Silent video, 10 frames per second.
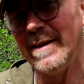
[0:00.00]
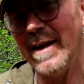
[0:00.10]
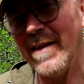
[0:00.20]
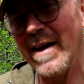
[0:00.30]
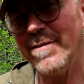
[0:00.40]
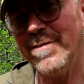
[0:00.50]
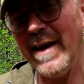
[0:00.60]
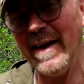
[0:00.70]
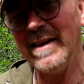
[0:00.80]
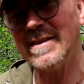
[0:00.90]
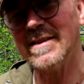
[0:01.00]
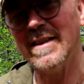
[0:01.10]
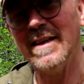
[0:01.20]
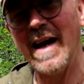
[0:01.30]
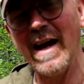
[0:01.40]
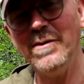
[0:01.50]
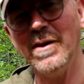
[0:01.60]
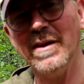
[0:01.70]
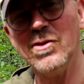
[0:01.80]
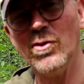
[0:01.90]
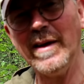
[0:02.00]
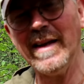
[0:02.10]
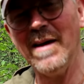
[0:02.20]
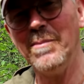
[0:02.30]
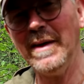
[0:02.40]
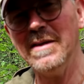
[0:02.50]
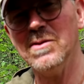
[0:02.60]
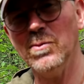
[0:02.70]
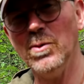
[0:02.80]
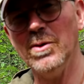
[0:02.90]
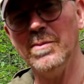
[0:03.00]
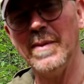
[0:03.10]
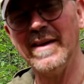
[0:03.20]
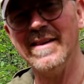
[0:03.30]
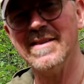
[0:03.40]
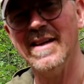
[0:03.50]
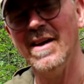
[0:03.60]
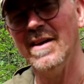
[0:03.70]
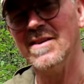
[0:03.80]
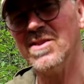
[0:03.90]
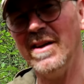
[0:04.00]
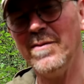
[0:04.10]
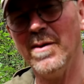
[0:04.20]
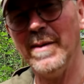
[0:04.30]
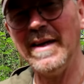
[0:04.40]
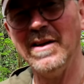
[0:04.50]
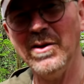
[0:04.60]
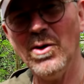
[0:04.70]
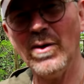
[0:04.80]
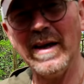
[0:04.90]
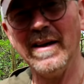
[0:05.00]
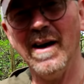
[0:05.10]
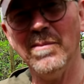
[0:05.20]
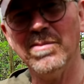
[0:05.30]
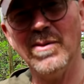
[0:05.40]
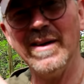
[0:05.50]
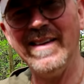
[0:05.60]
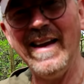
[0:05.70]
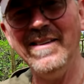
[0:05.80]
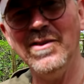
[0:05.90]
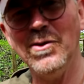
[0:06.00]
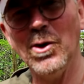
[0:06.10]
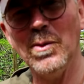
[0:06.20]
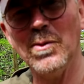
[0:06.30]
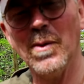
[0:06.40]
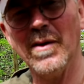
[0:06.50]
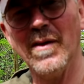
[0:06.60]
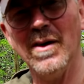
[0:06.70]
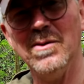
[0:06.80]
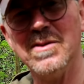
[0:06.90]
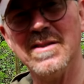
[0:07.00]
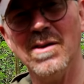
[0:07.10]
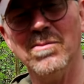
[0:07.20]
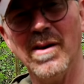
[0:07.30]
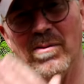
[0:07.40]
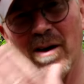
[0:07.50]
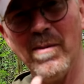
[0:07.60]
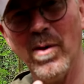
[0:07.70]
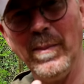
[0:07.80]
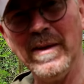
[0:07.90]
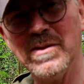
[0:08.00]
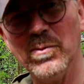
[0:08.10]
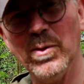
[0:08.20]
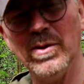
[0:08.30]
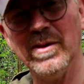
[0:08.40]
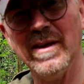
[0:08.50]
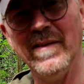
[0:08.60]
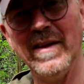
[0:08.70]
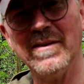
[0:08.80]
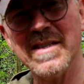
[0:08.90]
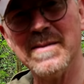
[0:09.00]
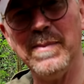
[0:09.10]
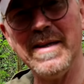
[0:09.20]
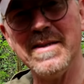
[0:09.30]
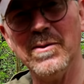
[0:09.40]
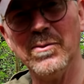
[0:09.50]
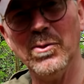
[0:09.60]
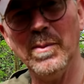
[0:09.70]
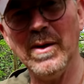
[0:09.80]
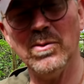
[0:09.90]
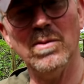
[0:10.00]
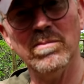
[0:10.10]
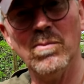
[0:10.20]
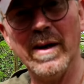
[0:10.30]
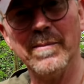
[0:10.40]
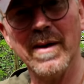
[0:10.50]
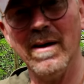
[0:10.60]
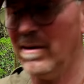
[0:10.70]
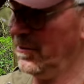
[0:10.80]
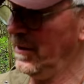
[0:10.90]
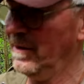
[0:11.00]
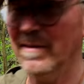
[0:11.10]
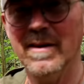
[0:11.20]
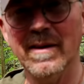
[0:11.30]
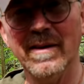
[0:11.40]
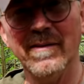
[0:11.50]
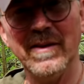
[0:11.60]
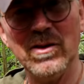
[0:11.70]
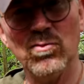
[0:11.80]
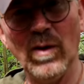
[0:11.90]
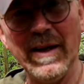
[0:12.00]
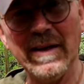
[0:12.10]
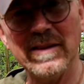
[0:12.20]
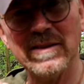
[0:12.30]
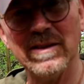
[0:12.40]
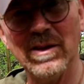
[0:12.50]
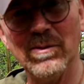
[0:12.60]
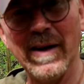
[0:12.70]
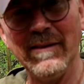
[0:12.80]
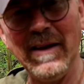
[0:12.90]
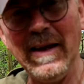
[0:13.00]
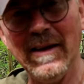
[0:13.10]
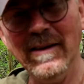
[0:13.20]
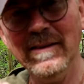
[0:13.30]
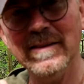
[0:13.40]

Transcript: Now that affects how you're going to treat that piece of wood, because certainly if I'm making a noggin cup, what I tend to do with one of those is I'll cut my piece of wood and then I split it through the middle. And when I'm carving these rings around here,